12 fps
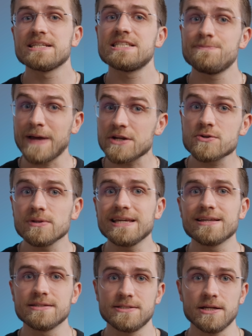especially
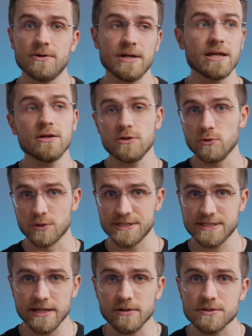considering your
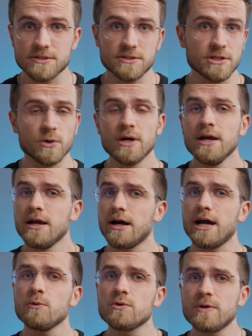skills. So I would